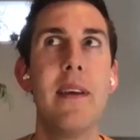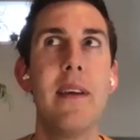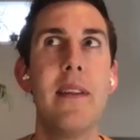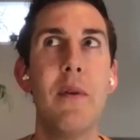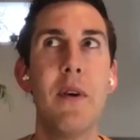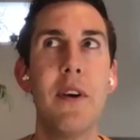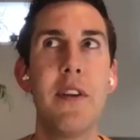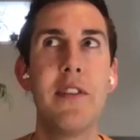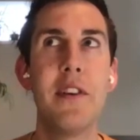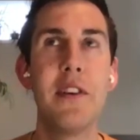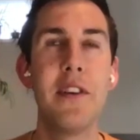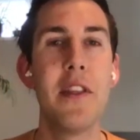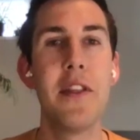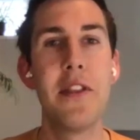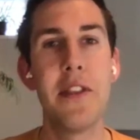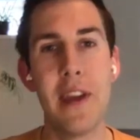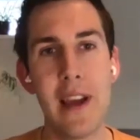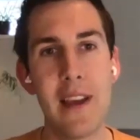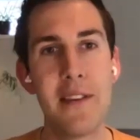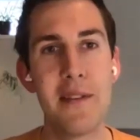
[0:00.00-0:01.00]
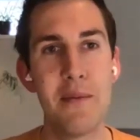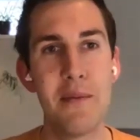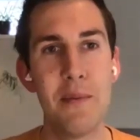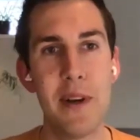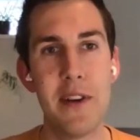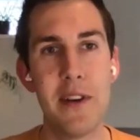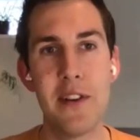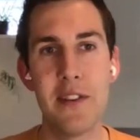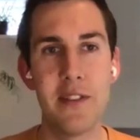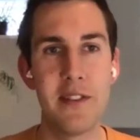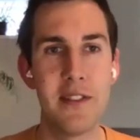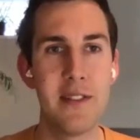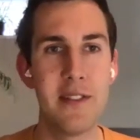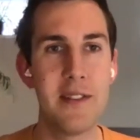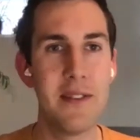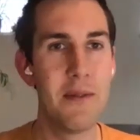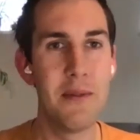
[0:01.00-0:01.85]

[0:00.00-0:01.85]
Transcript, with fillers: there were certain things we just